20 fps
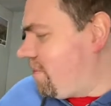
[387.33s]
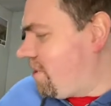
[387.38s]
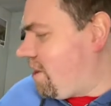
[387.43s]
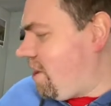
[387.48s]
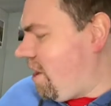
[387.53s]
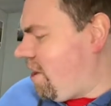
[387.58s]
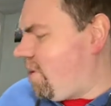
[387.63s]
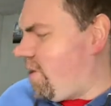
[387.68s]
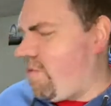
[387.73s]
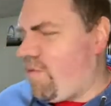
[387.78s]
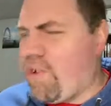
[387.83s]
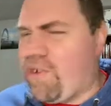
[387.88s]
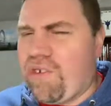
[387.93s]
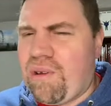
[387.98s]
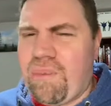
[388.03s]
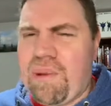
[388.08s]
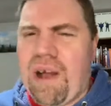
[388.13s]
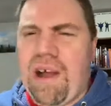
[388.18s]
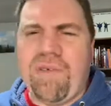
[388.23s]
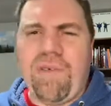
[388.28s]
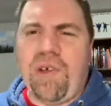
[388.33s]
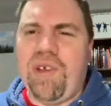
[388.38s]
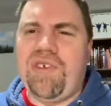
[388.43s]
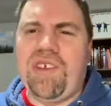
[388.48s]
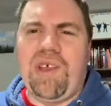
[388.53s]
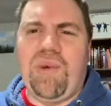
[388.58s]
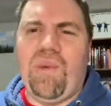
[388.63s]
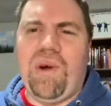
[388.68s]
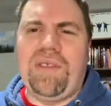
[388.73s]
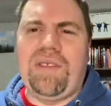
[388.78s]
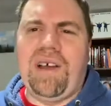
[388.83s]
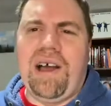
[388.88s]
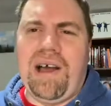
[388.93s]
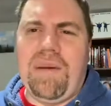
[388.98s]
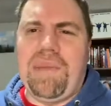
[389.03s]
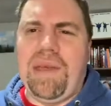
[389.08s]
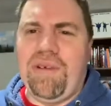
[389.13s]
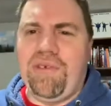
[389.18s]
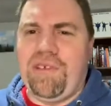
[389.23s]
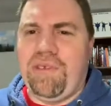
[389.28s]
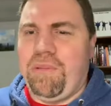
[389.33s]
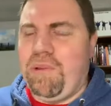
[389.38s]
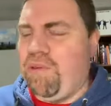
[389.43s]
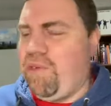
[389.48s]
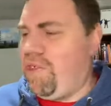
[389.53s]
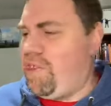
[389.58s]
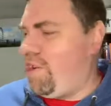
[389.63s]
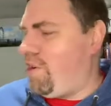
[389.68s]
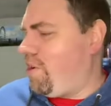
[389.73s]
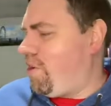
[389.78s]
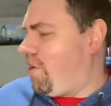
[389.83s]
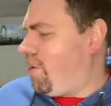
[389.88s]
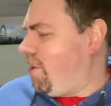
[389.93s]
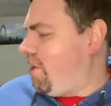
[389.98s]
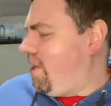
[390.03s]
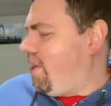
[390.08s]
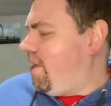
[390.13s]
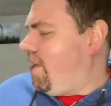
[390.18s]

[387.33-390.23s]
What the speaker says: I don't know, the first time, I've only seen it one time, and that was in the movie theater.